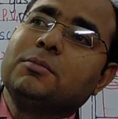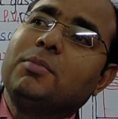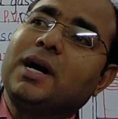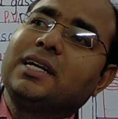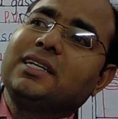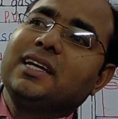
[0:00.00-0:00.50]

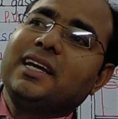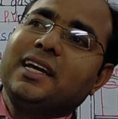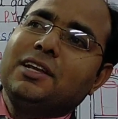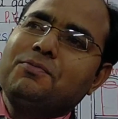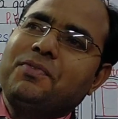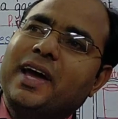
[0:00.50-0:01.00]
But
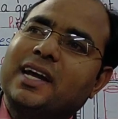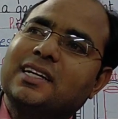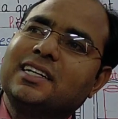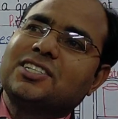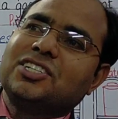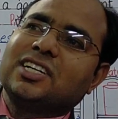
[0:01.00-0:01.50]
in
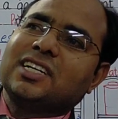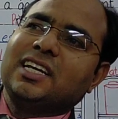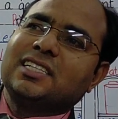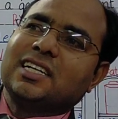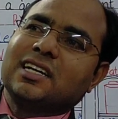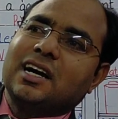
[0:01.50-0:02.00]
fact, it's
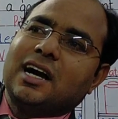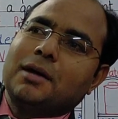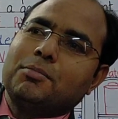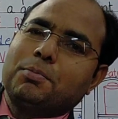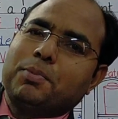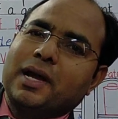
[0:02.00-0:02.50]
decreasing.
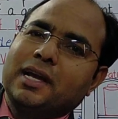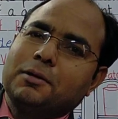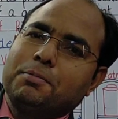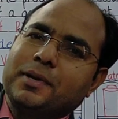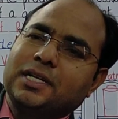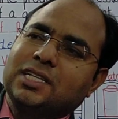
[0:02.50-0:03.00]
I'm applying
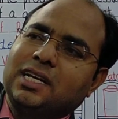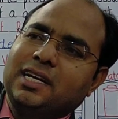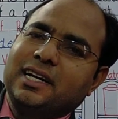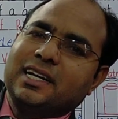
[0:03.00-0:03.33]
a pressure,